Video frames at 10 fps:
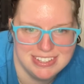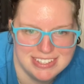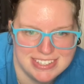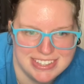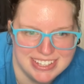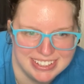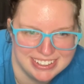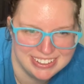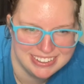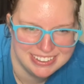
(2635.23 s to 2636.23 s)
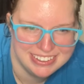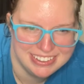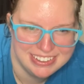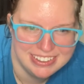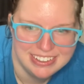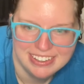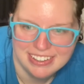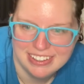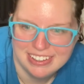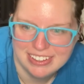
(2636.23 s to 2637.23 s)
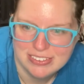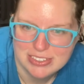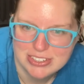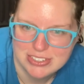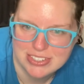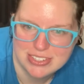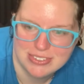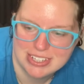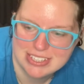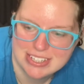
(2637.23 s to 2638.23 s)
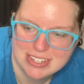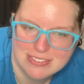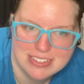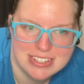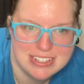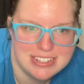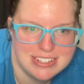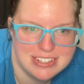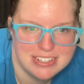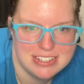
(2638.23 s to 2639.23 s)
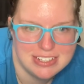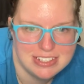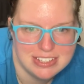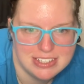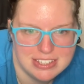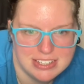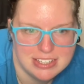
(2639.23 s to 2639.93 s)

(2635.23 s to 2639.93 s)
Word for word: this thing. Pretty sure this is where I stop. And we do not